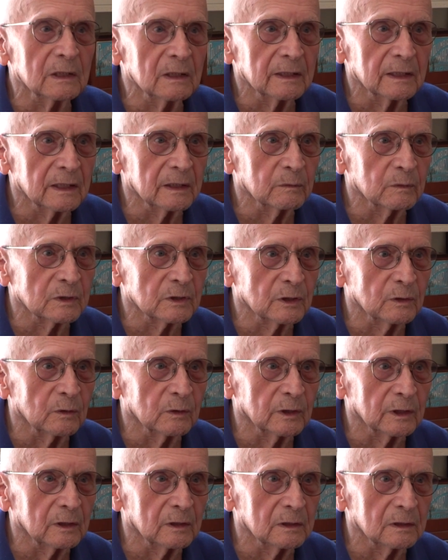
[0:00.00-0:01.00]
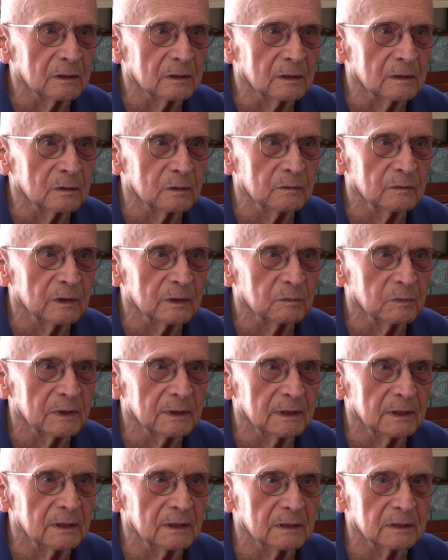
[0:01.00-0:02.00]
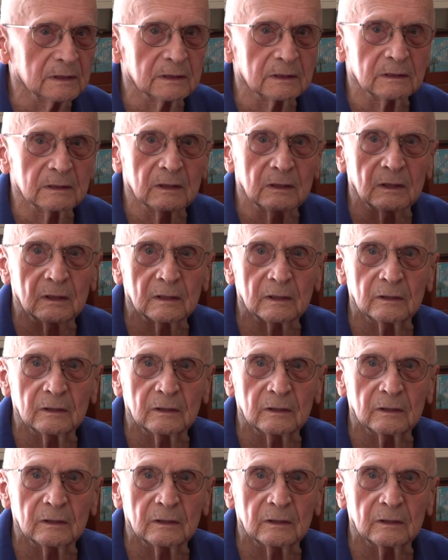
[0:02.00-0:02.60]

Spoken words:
Building was going on all over the place,